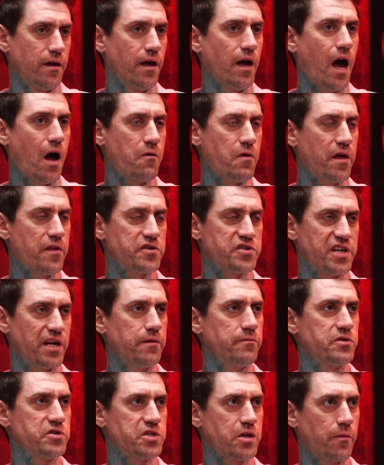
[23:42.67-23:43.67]
I'd rather send
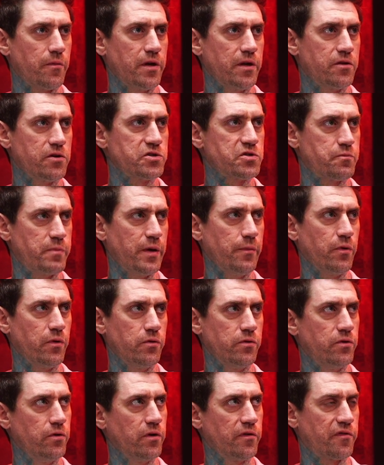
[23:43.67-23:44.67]
them to somebody. There's people who
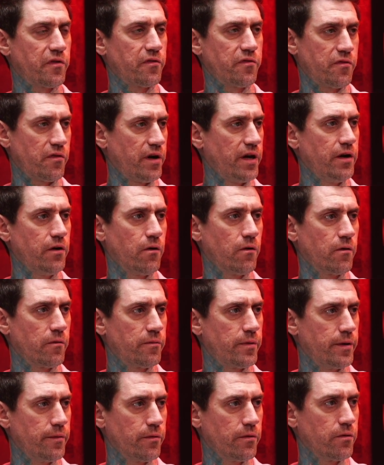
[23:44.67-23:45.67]
do it for free or
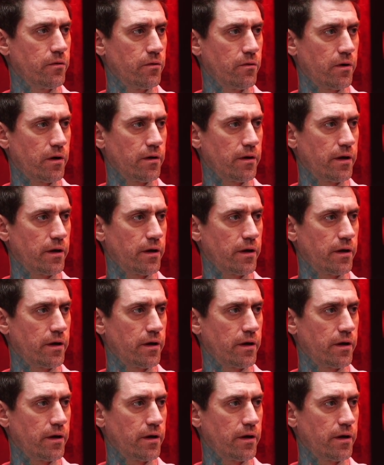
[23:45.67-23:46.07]
people who are like...